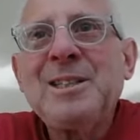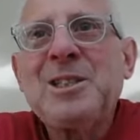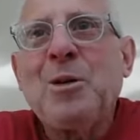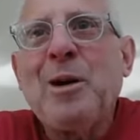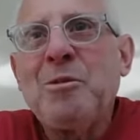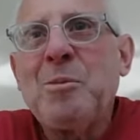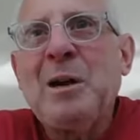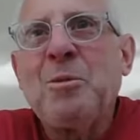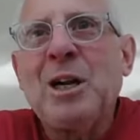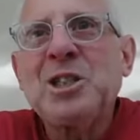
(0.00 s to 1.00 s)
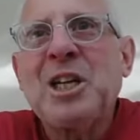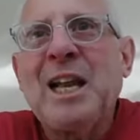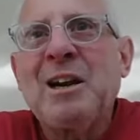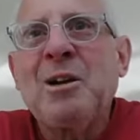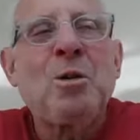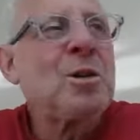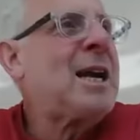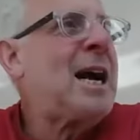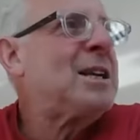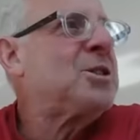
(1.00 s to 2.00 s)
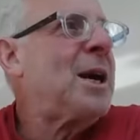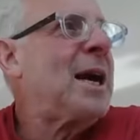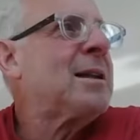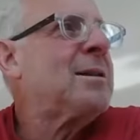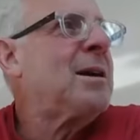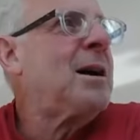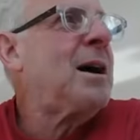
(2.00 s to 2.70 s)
So everybody rushed to get a gold contract,